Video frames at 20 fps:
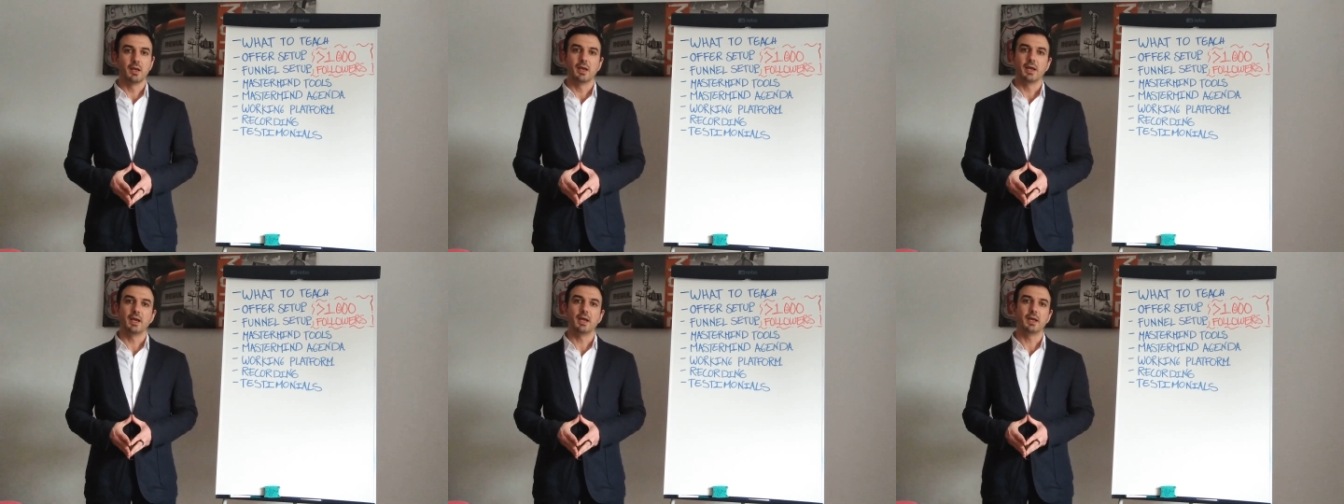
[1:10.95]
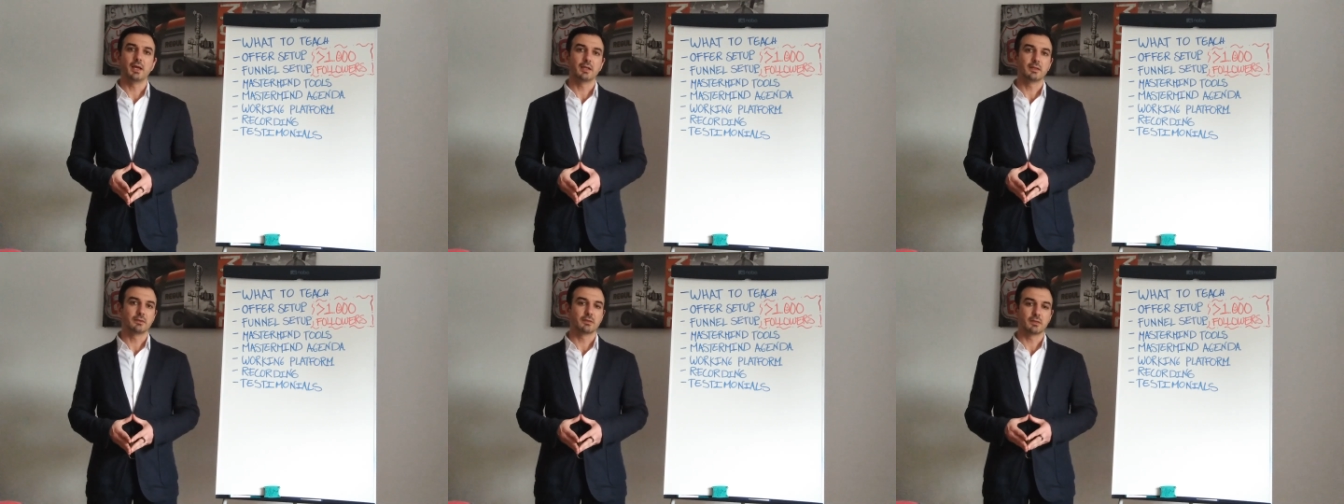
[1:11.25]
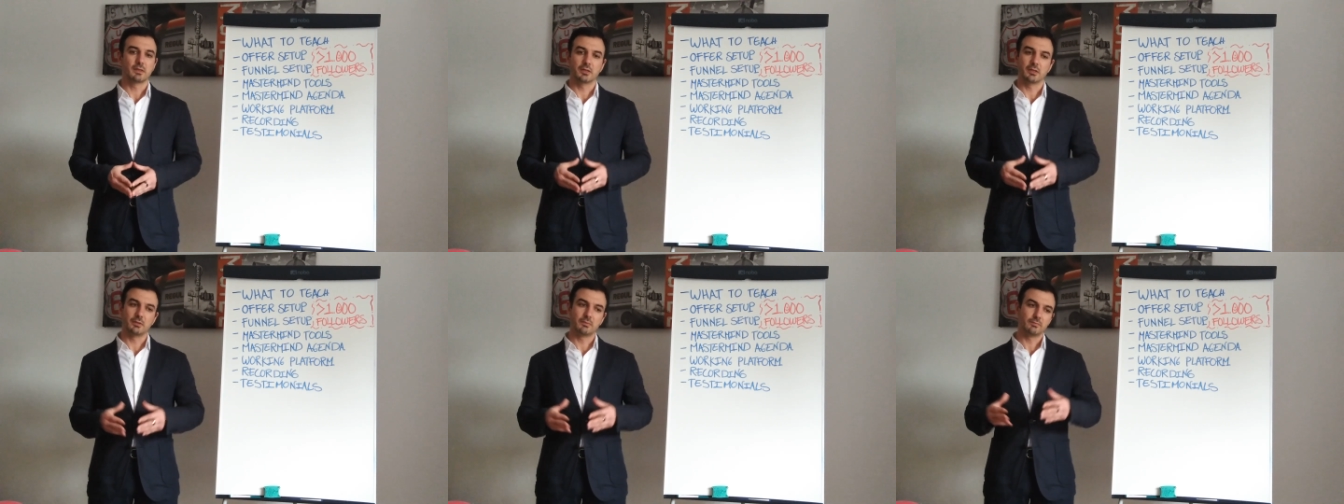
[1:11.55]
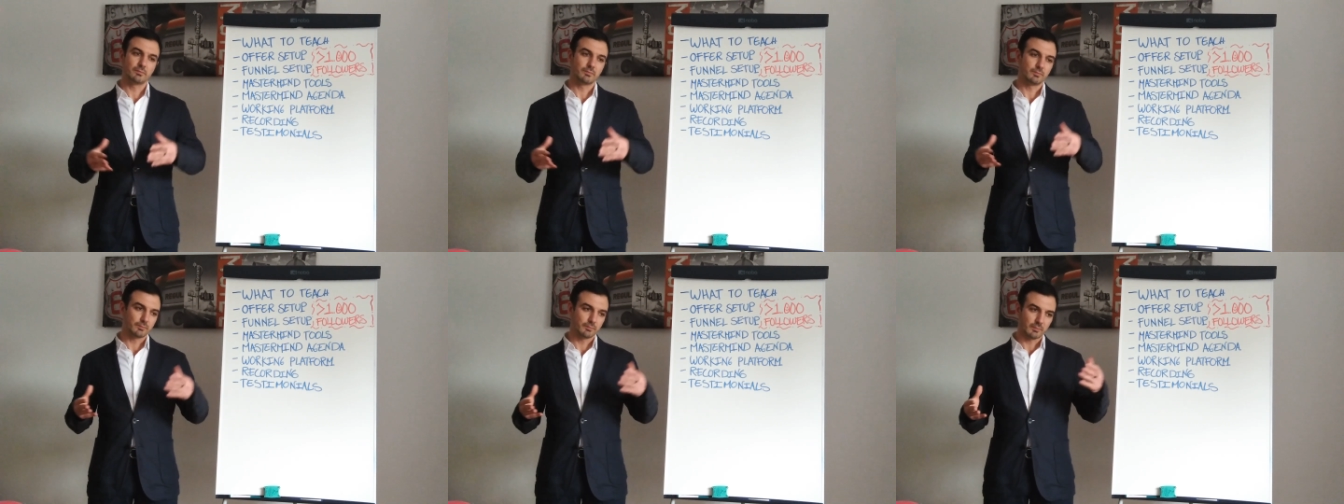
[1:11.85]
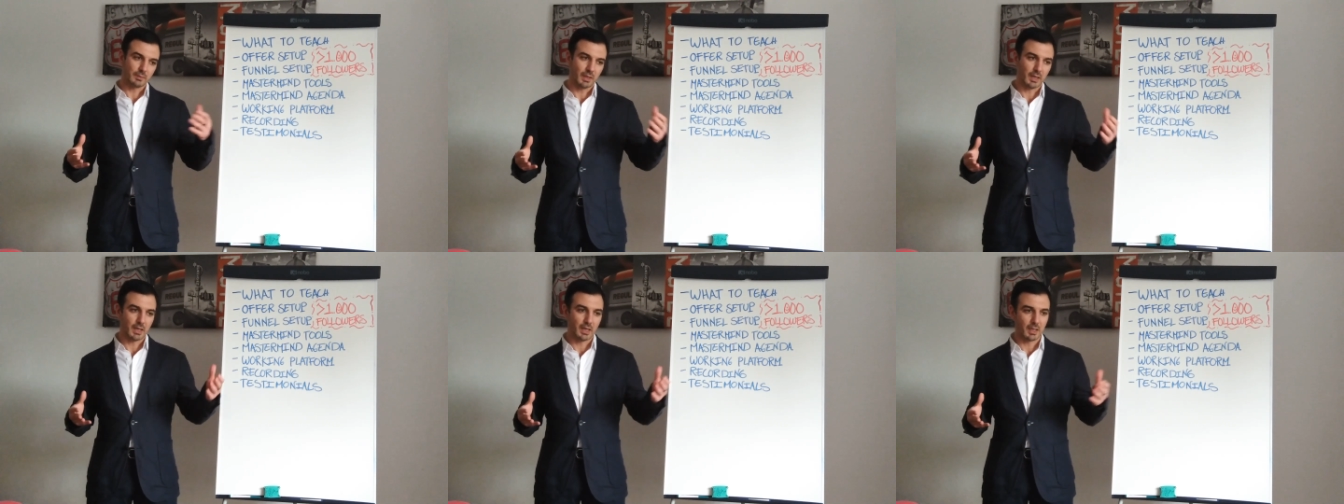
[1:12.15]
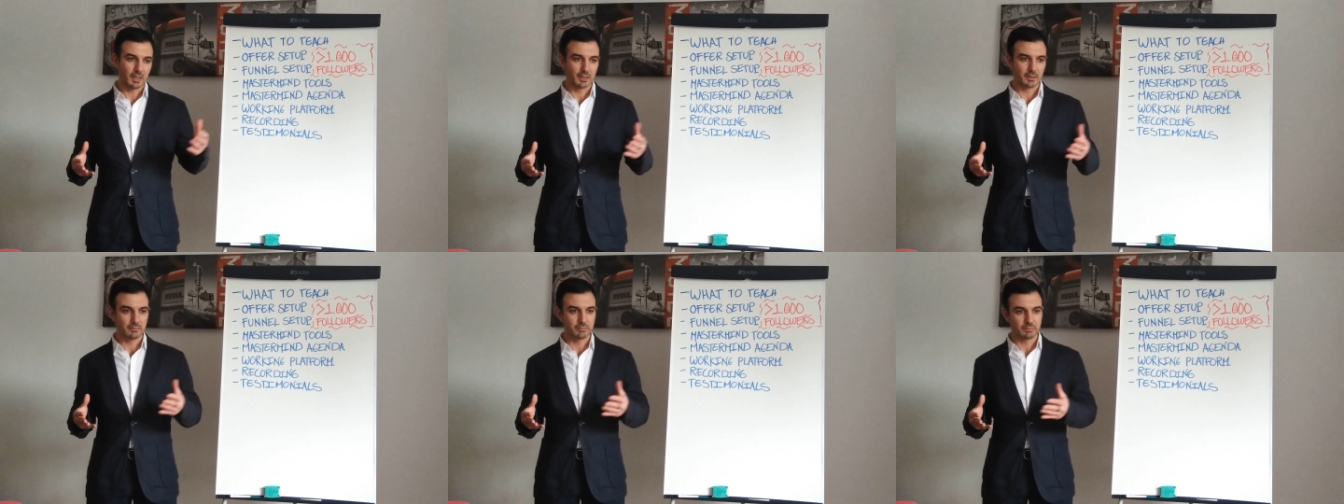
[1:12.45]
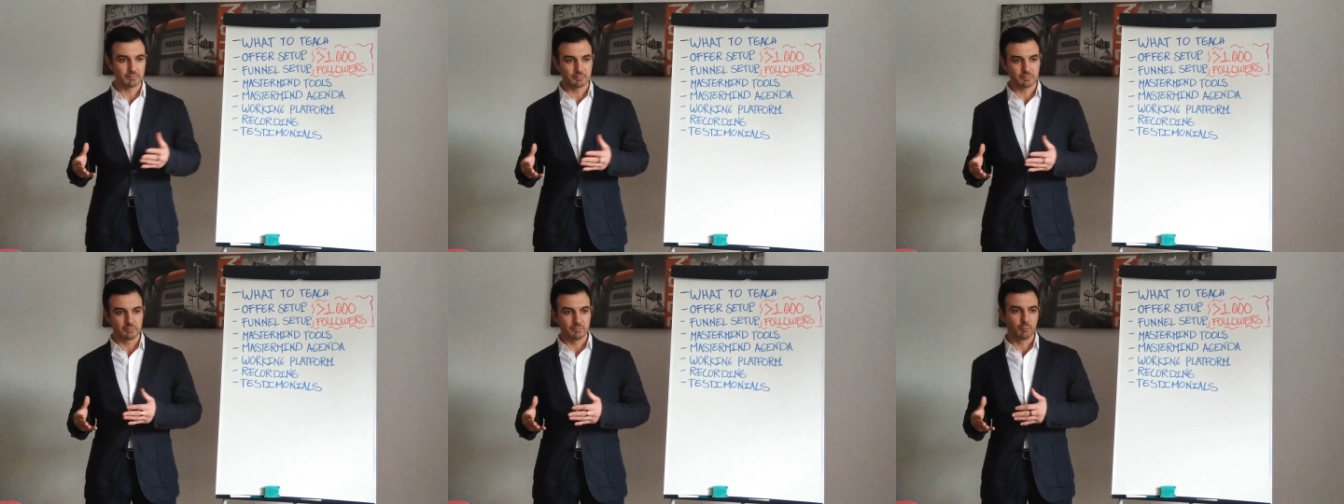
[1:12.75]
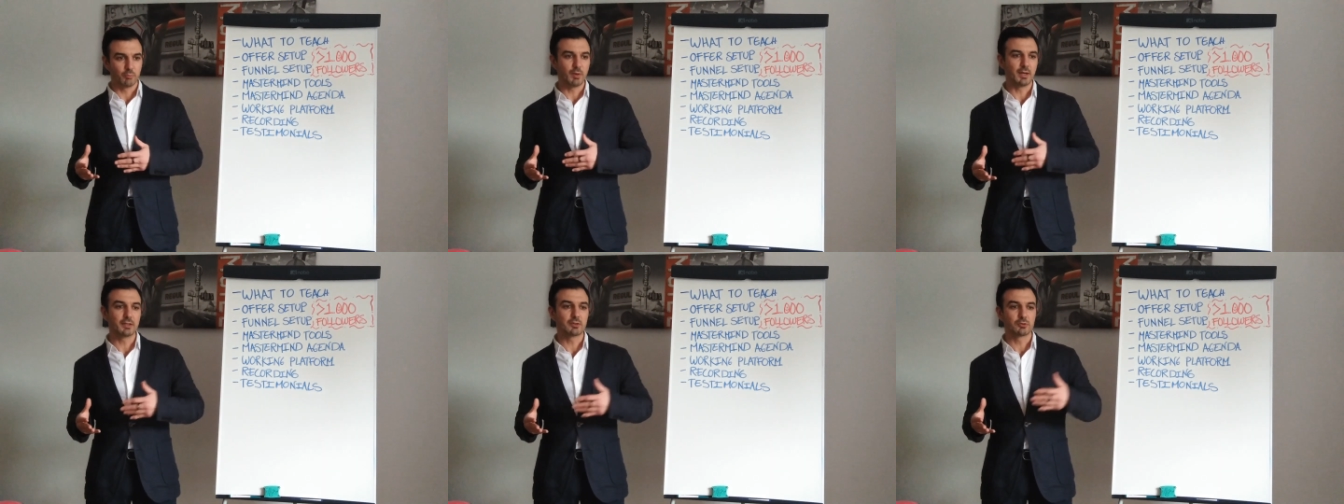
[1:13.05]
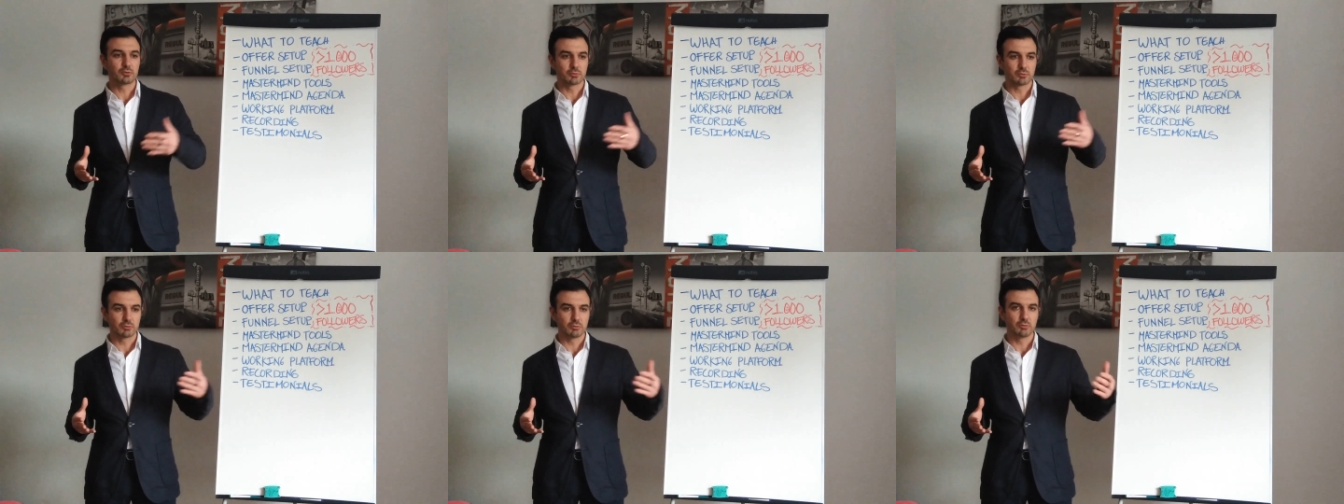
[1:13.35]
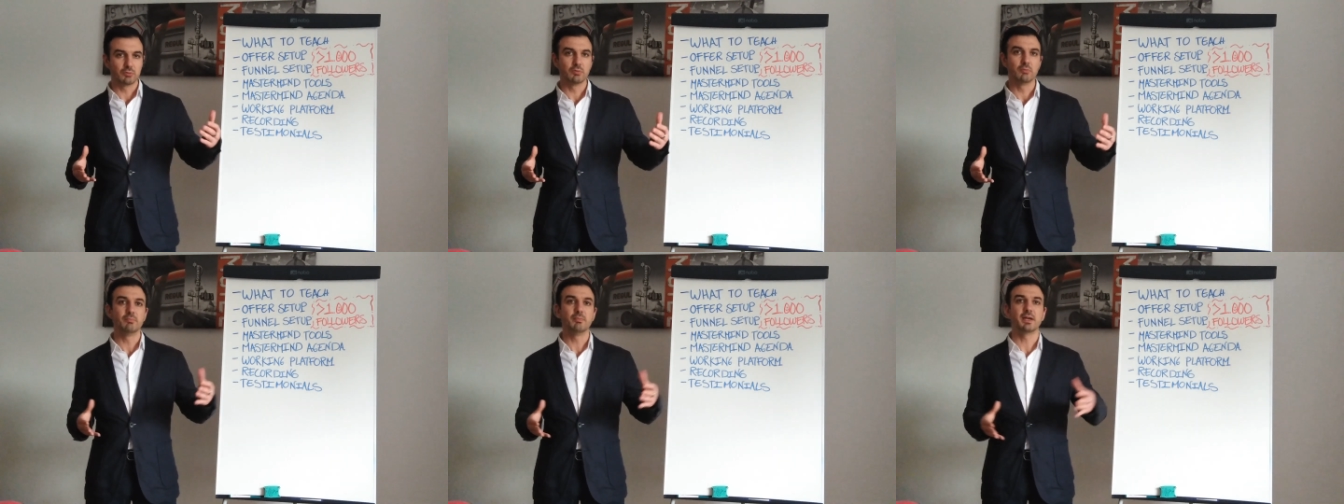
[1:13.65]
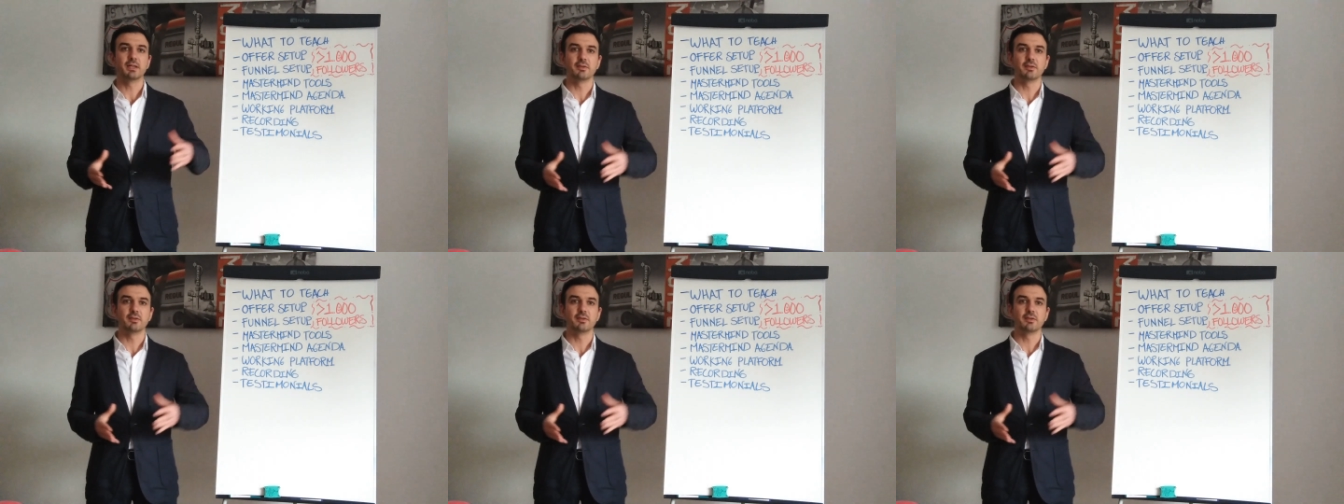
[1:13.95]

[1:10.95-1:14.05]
and I went through